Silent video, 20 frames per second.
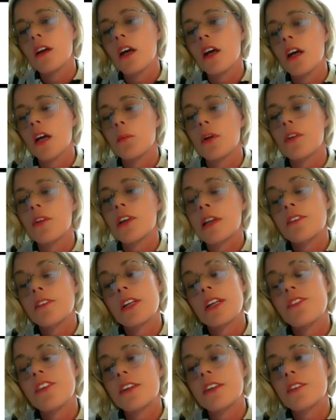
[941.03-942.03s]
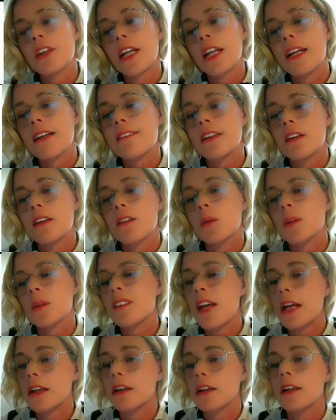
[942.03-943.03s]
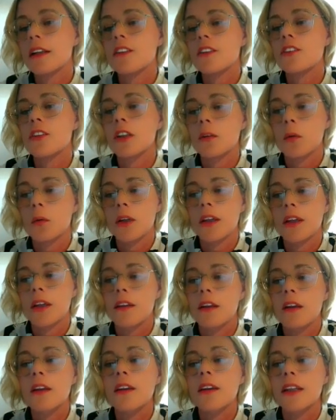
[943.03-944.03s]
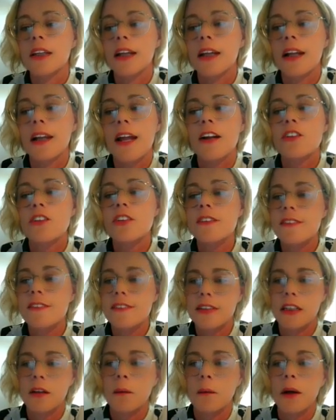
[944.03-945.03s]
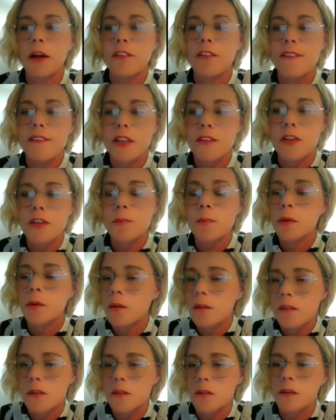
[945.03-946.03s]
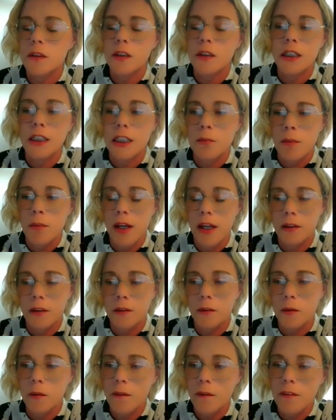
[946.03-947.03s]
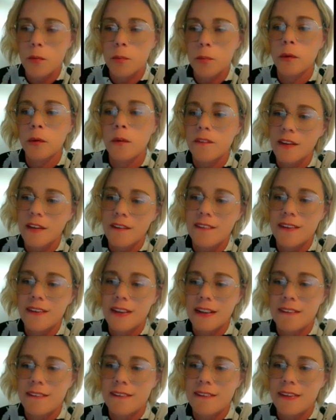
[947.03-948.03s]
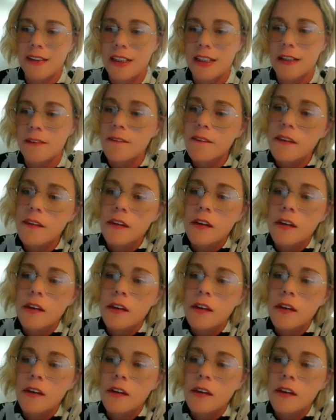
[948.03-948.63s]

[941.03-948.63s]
If it's relating to a technical issue with the electricity inquiry service portal, you can email support@CNC,